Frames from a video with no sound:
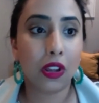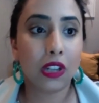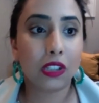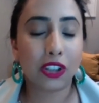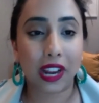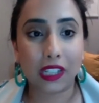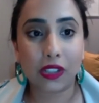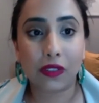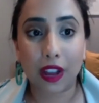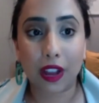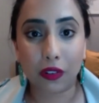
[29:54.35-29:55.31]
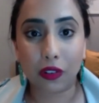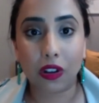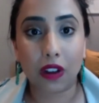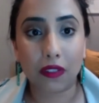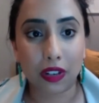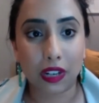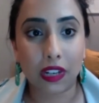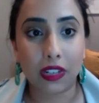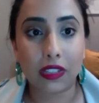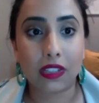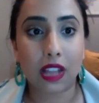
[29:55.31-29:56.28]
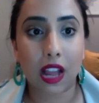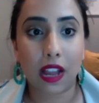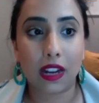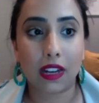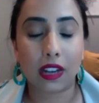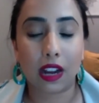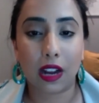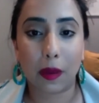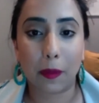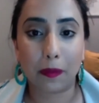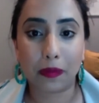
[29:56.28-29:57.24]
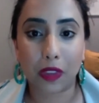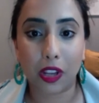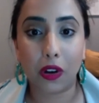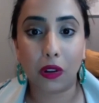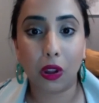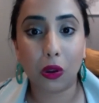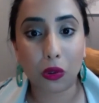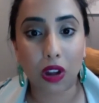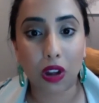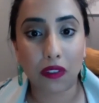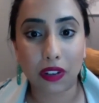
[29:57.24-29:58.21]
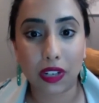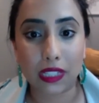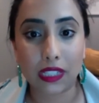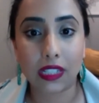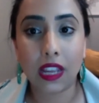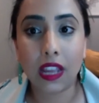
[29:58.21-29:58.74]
change federal governance and, um, you know, local governance.